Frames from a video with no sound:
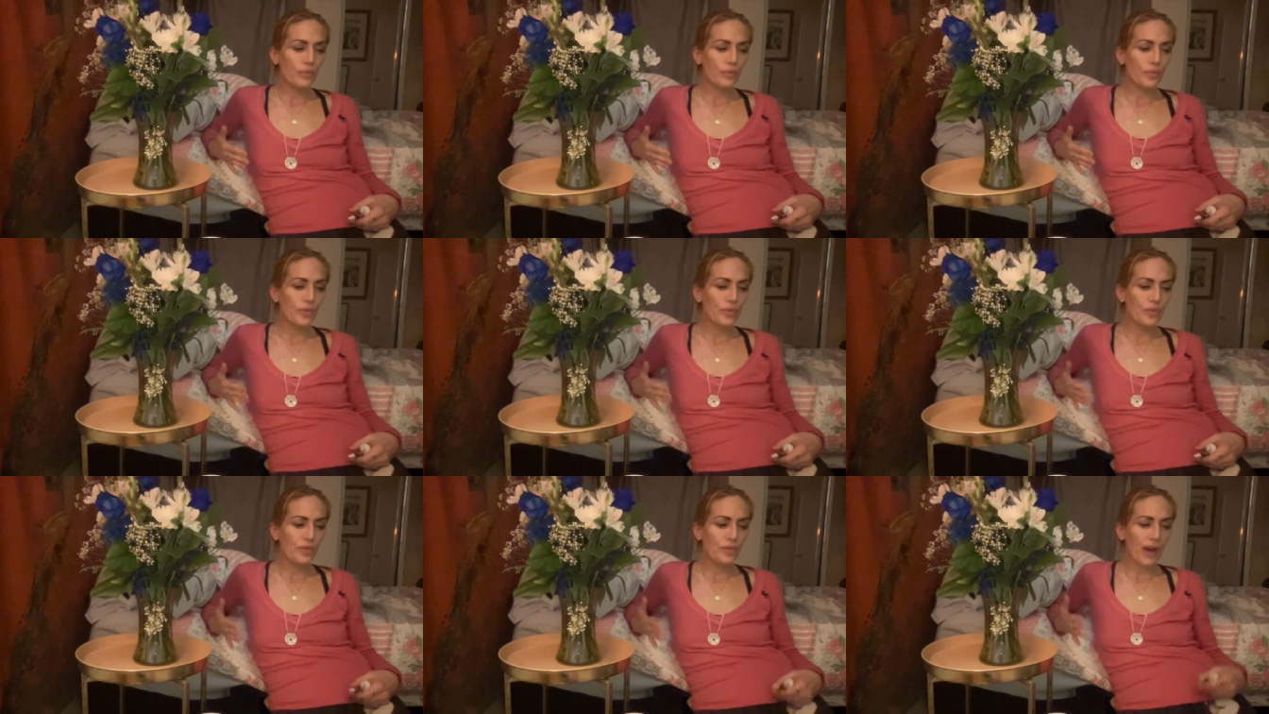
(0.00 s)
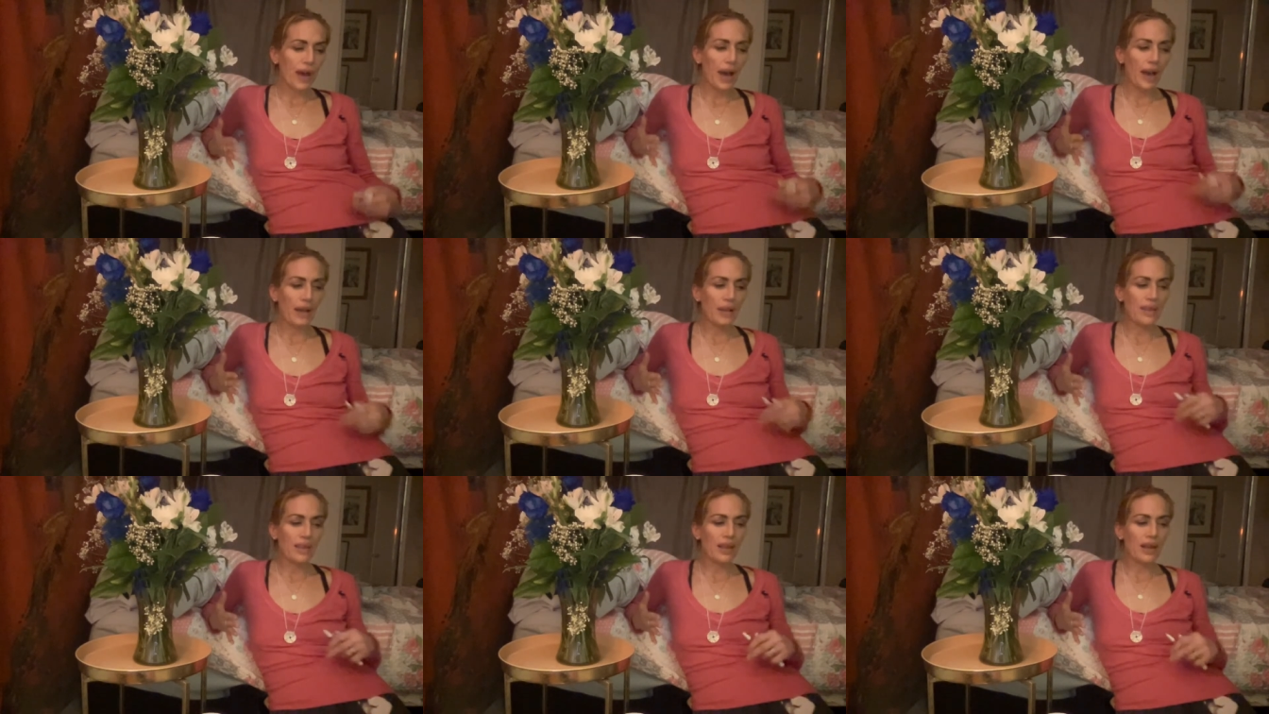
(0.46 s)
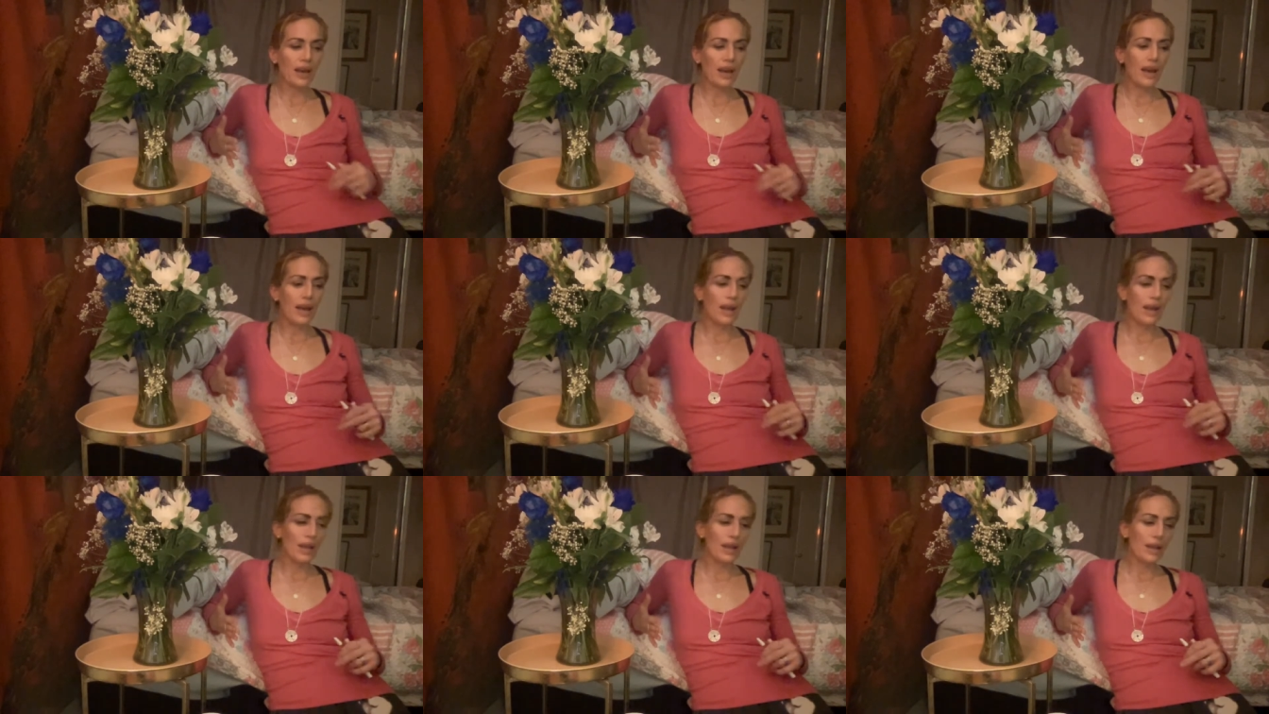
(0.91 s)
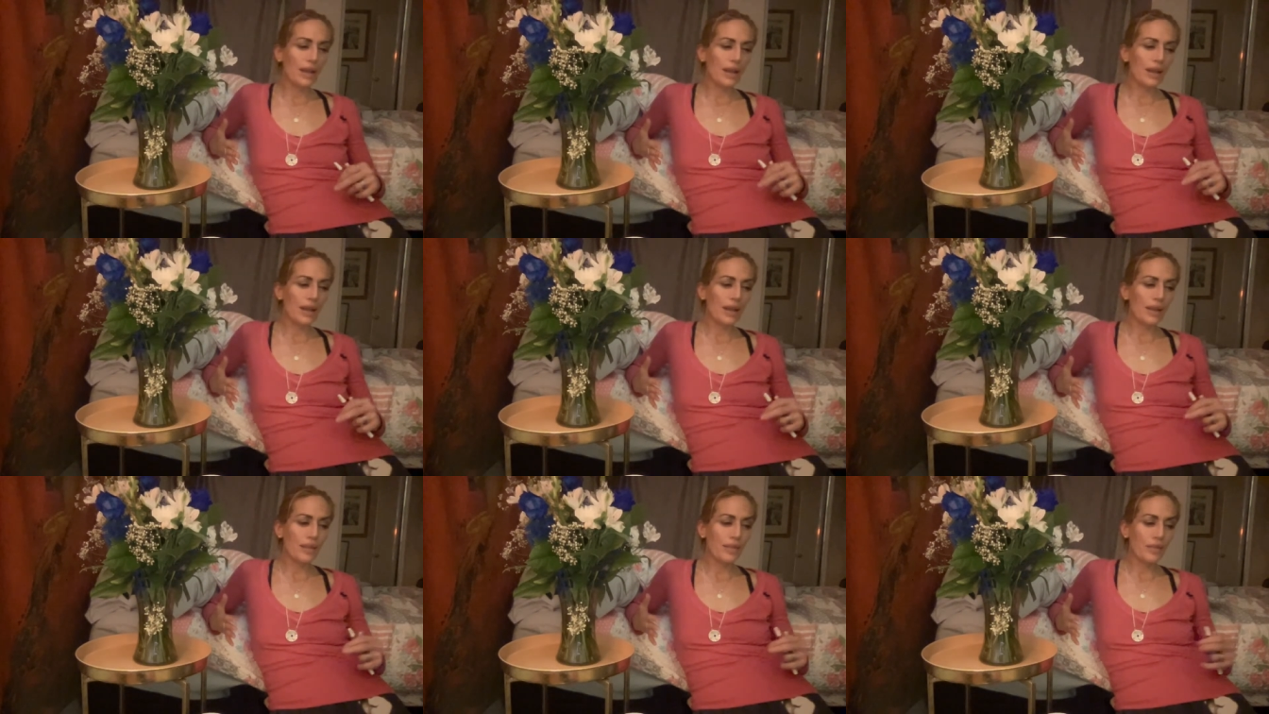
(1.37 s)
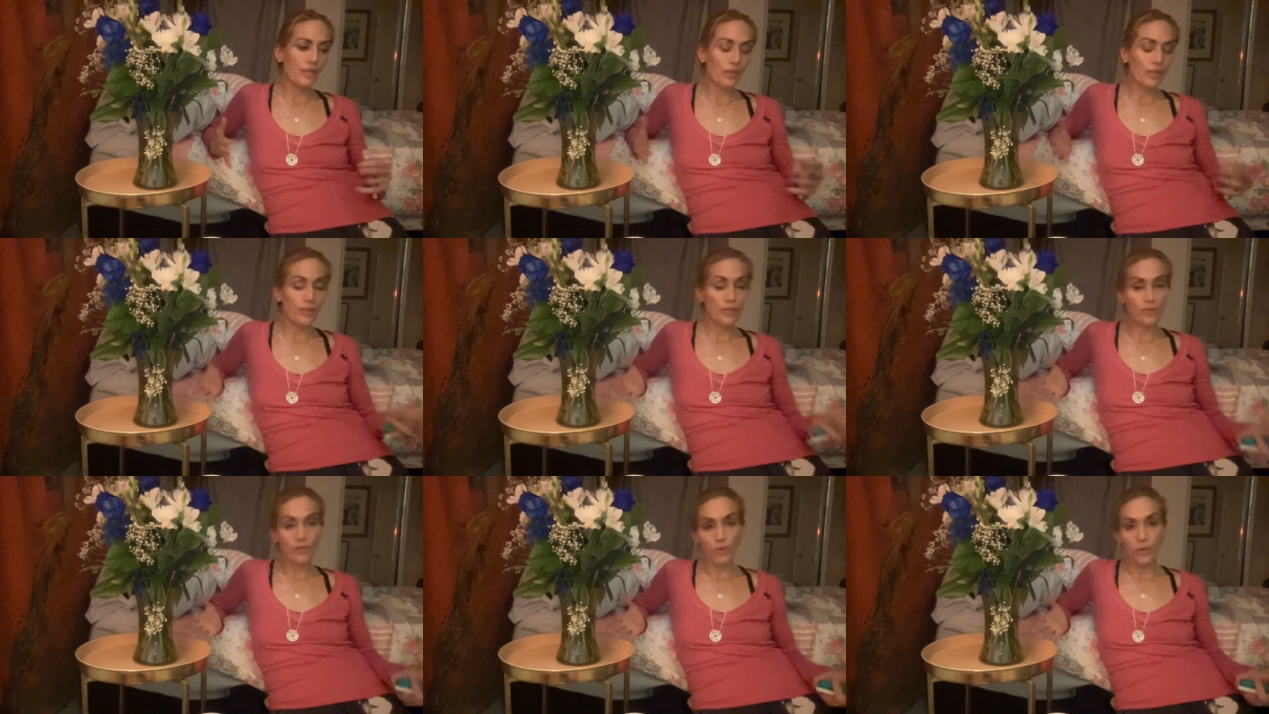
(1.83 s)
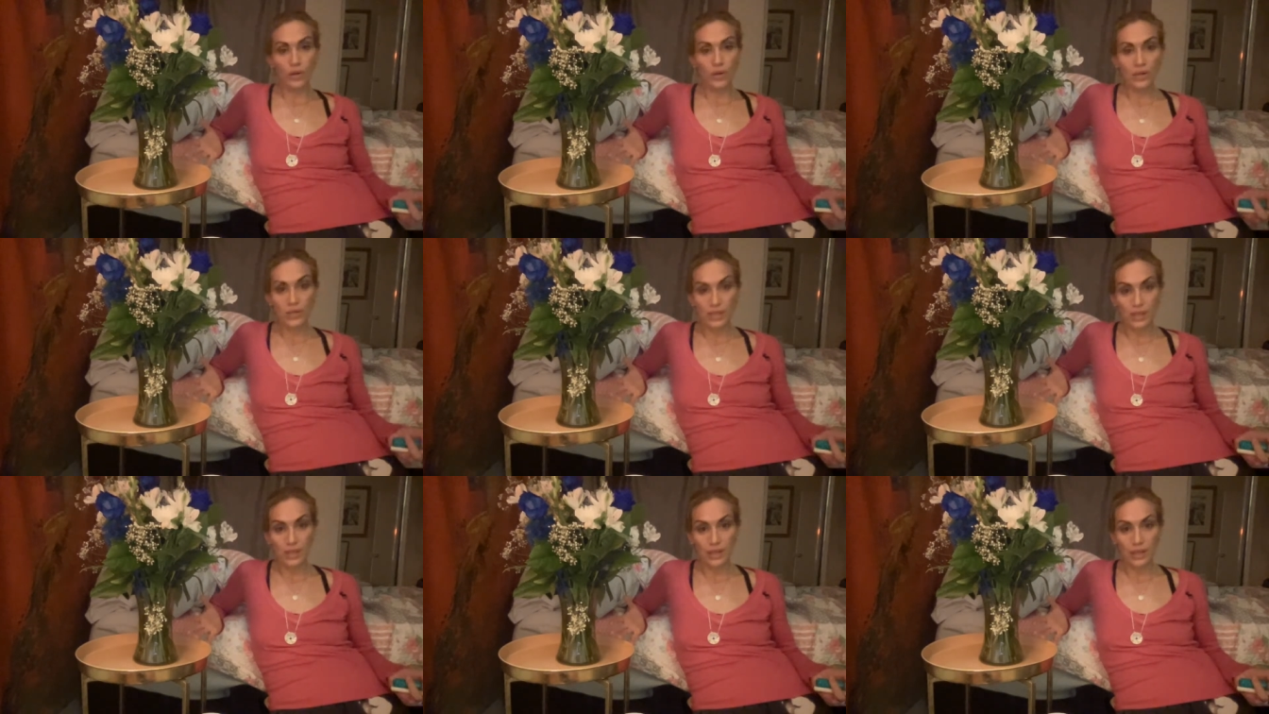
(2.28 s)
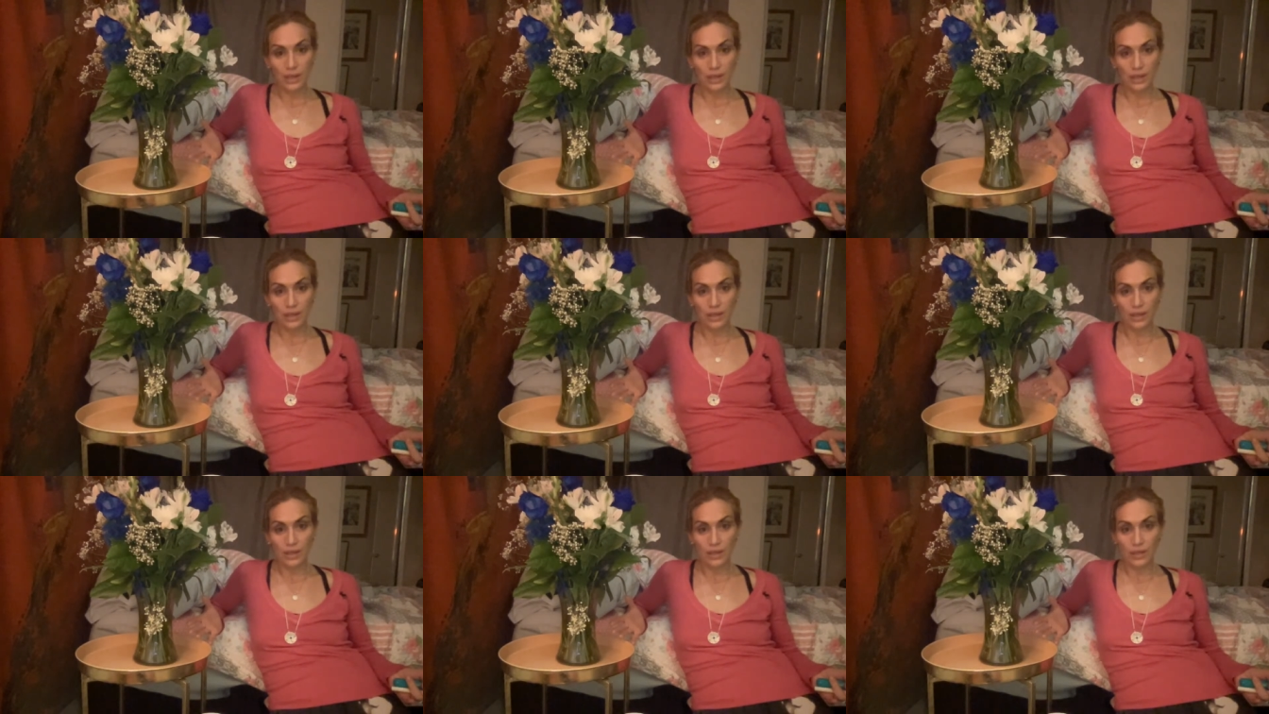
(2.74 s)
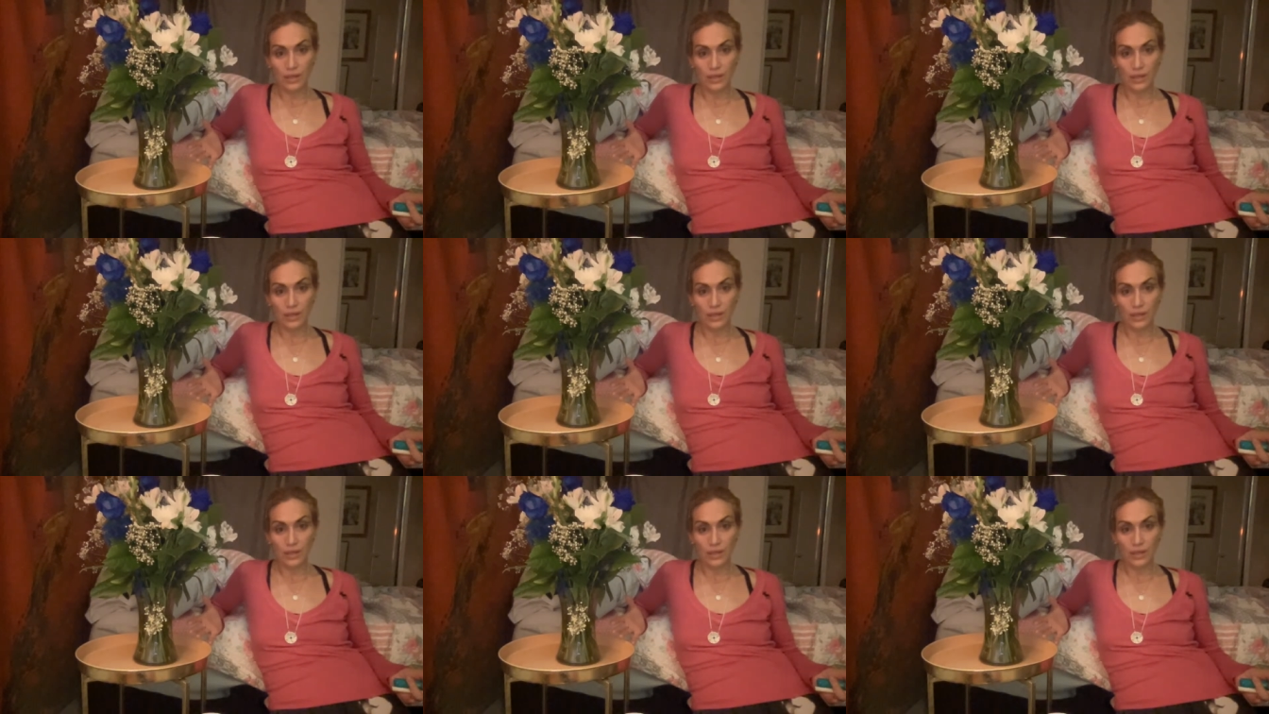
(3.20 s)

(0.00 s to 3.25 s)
the fact that from 14